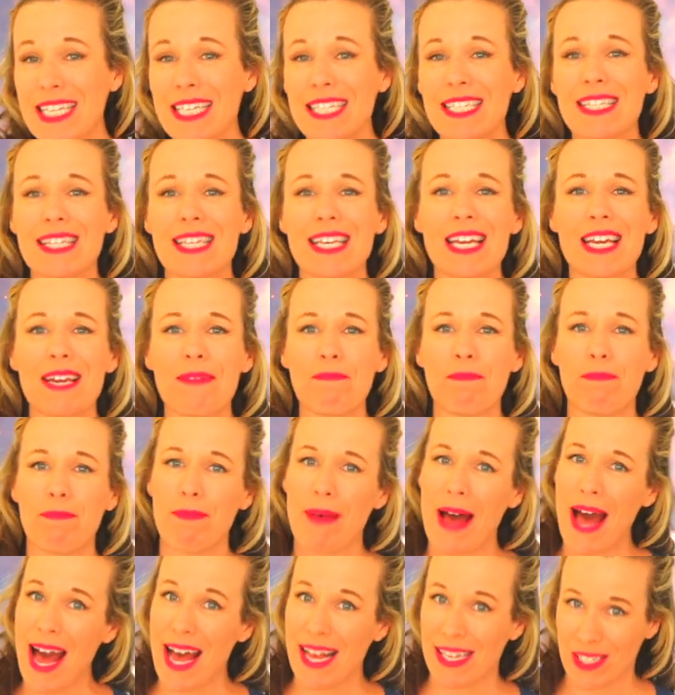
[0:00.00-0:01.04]
is the
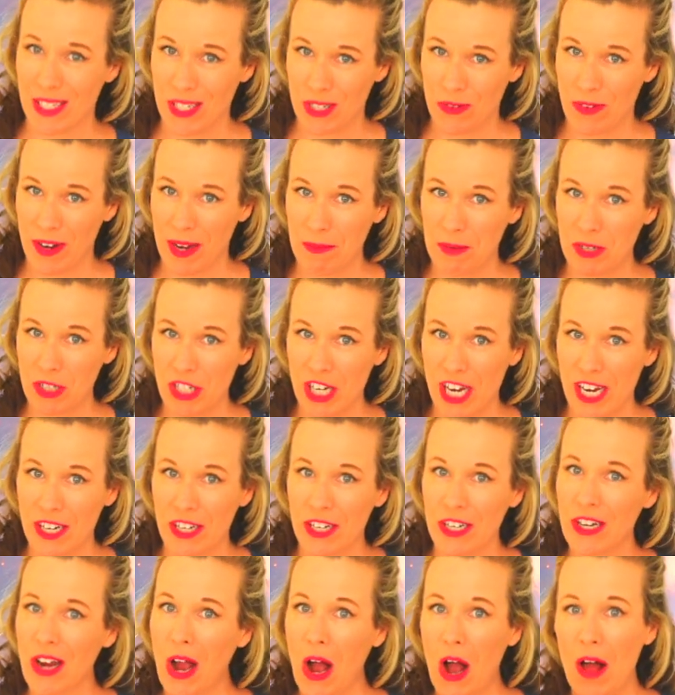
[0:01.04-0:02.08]
best grammar
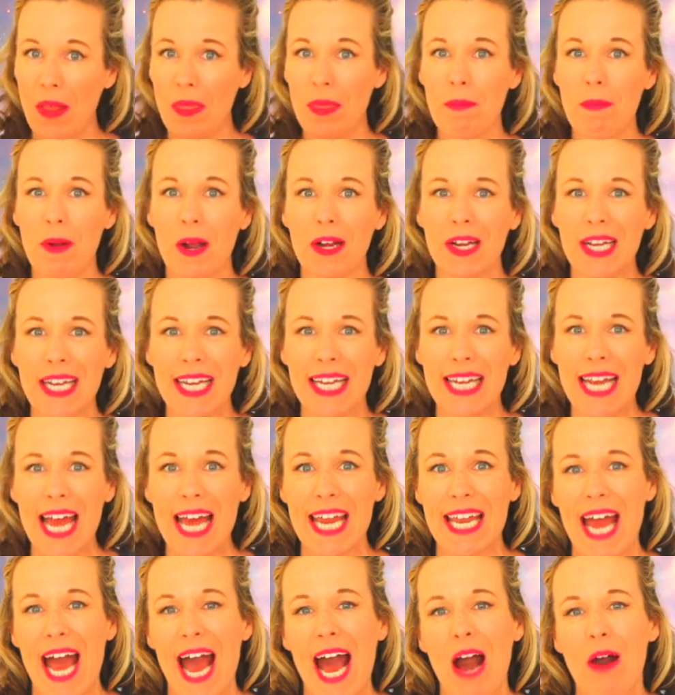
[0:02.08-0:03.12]
checker on the market
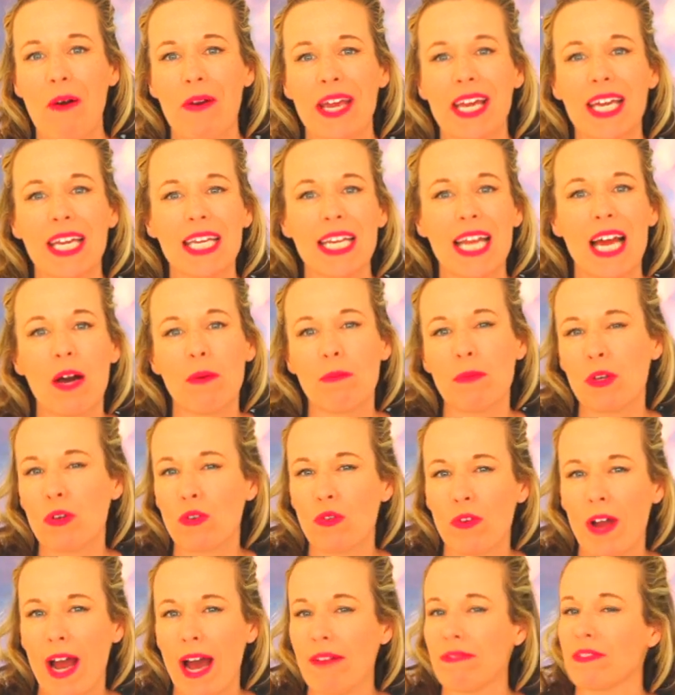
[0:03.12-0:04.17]
and how it can help you
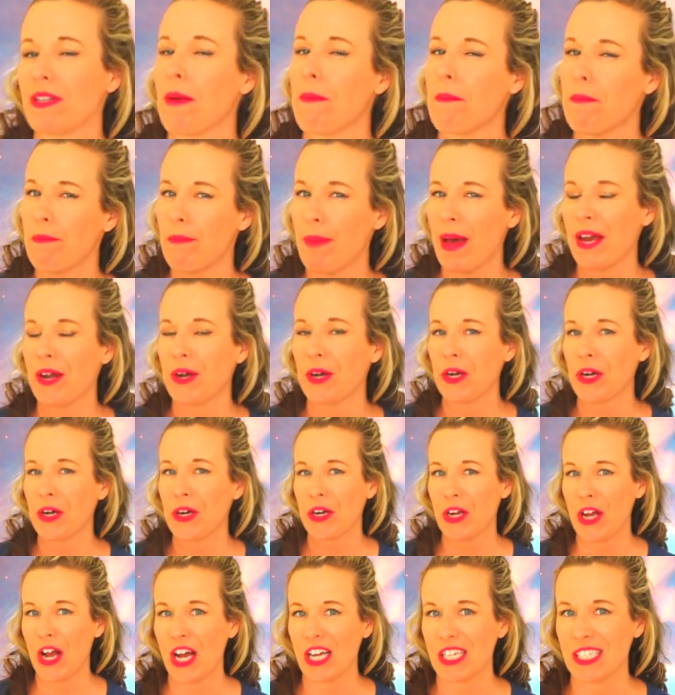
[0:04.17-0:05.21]
craft better
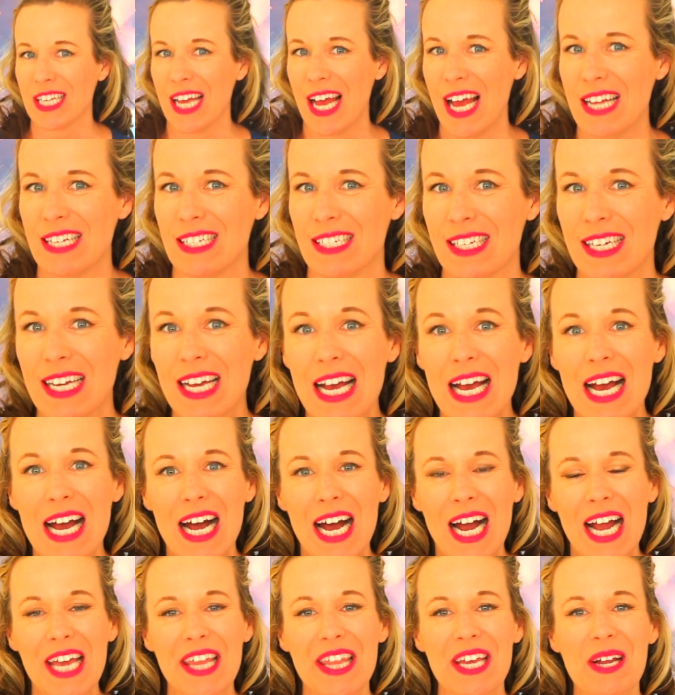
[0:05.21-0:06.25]
content.
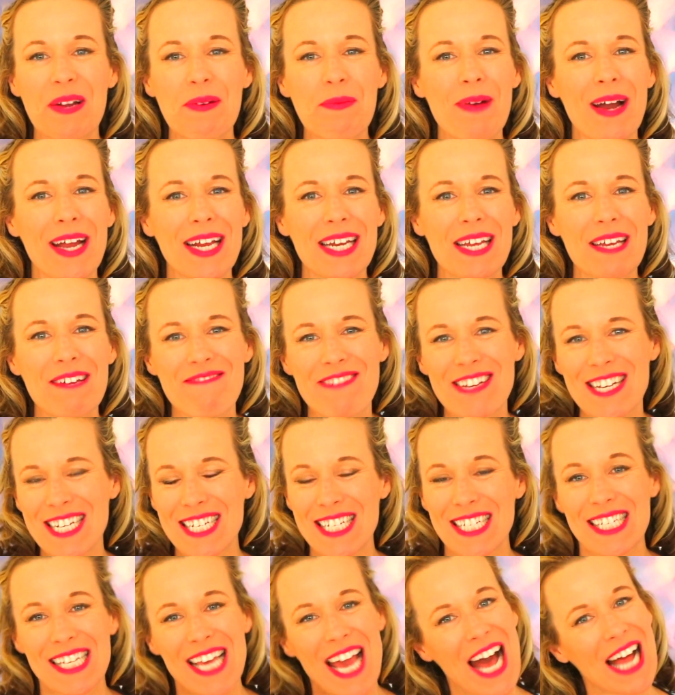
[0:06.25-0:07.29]
Hi there, my name
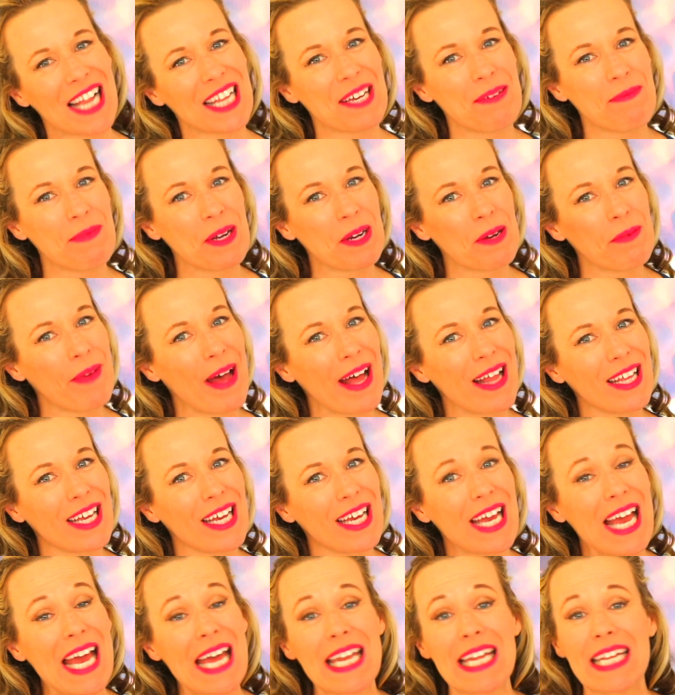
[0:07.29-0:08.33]
is Kelly
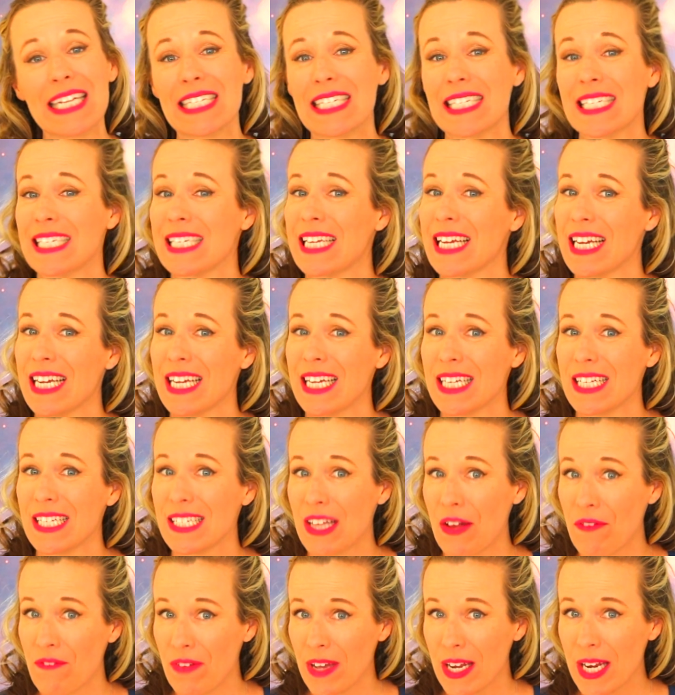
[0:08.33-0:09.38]
Mirabella, and in
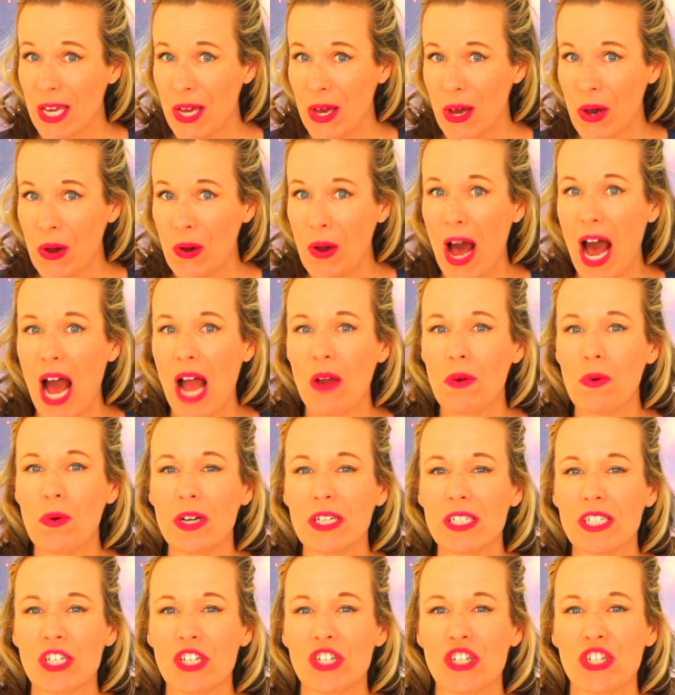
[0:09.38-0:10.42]
today's video, I
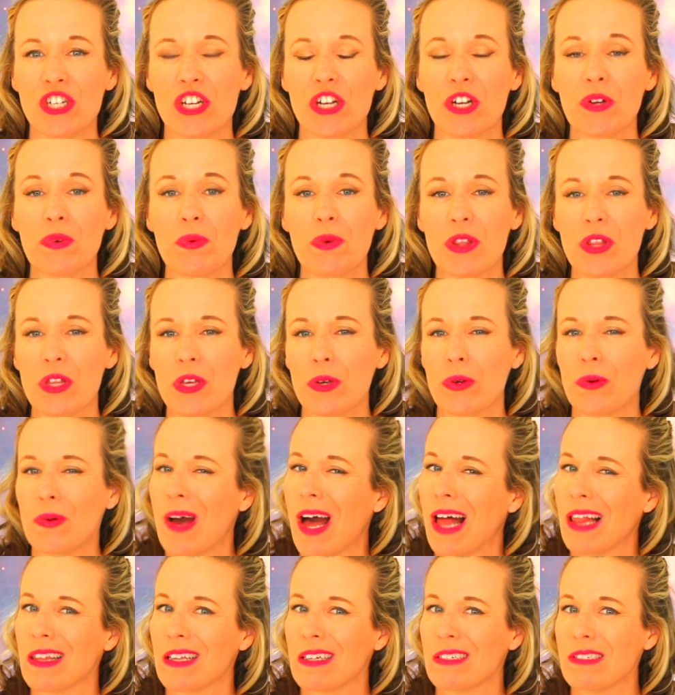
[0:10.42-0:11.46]
want to share with you
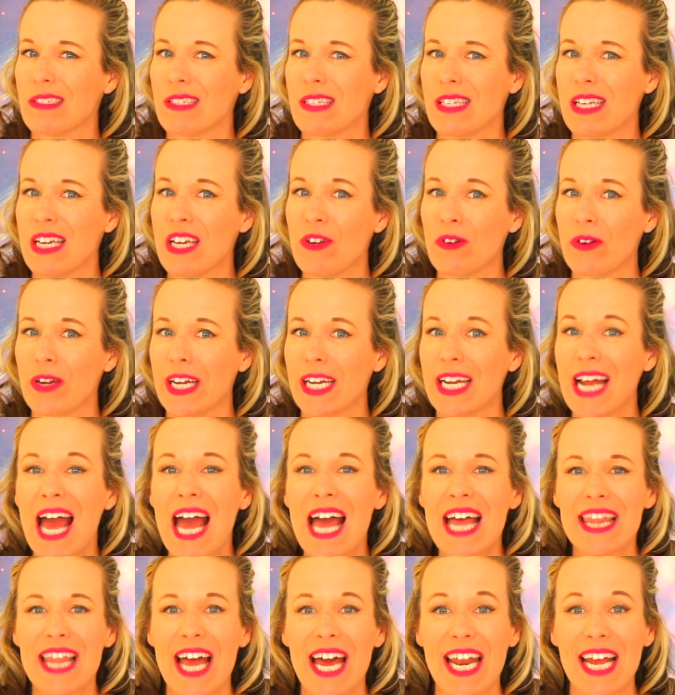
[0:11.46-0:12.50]
a little secret
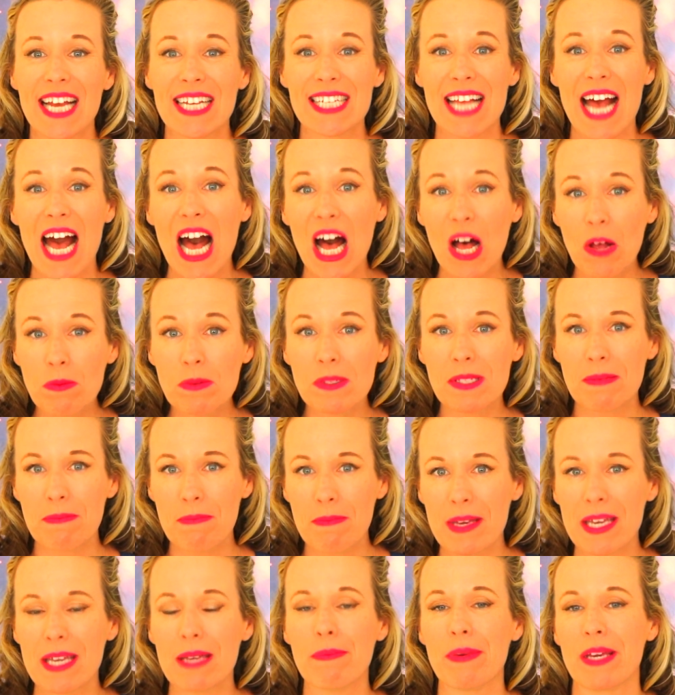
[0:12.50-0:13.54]
that has helped
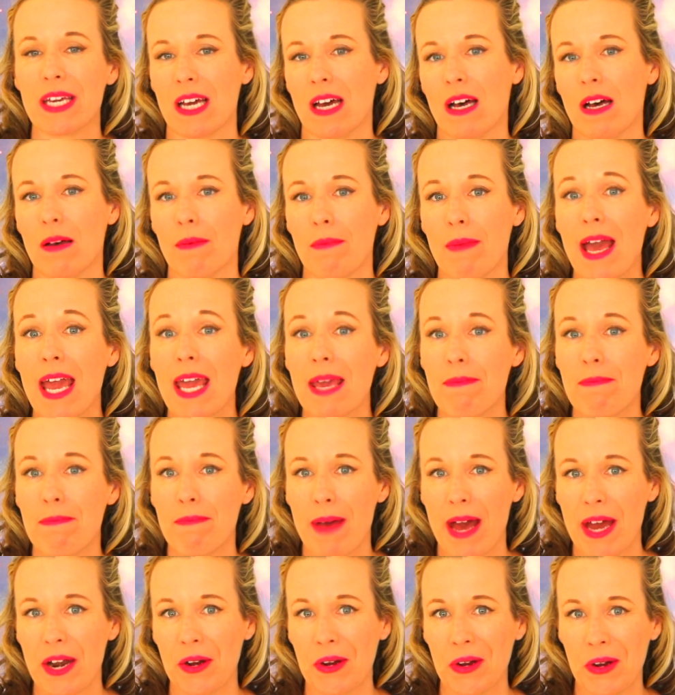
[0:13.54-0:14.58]
me become a
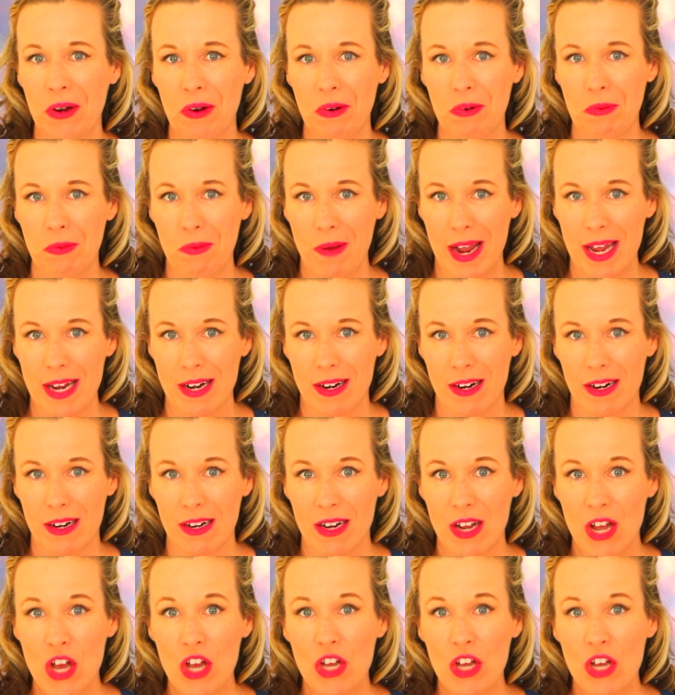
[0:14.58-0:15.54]
better writer.